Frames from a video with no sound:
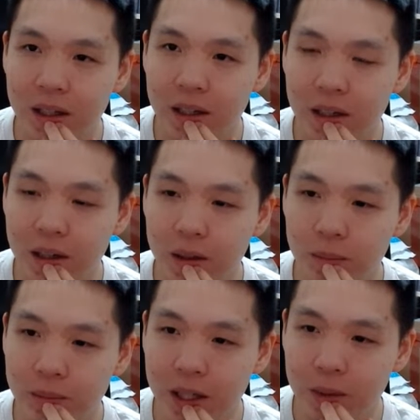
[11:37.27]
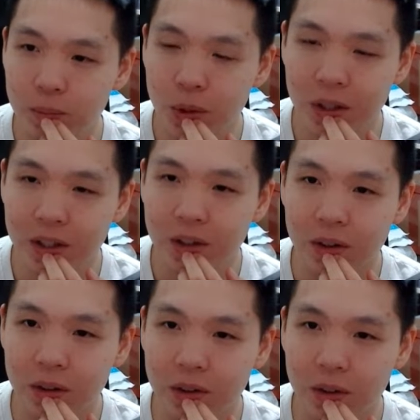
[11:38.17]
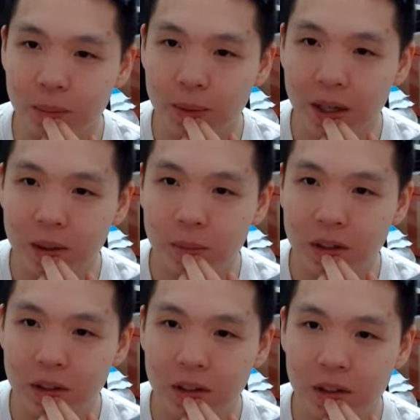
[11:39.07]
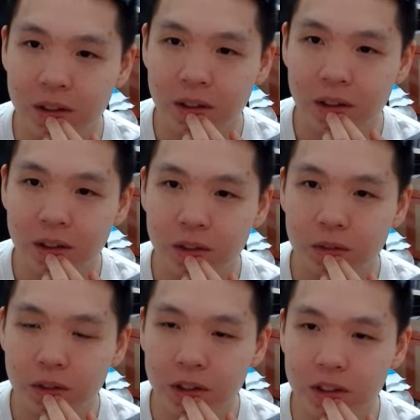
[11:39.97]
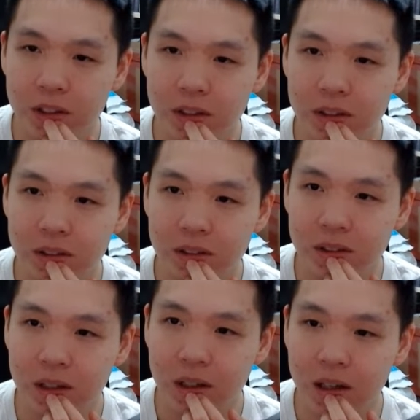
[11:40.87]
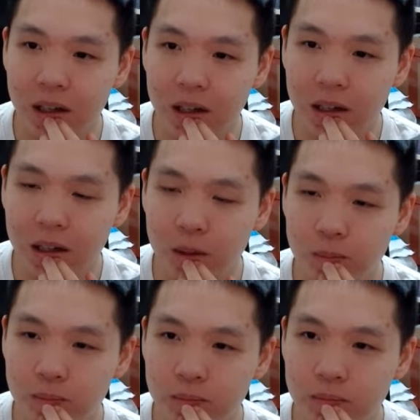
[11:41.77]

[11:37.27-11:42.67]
um, input your your payment features. Um,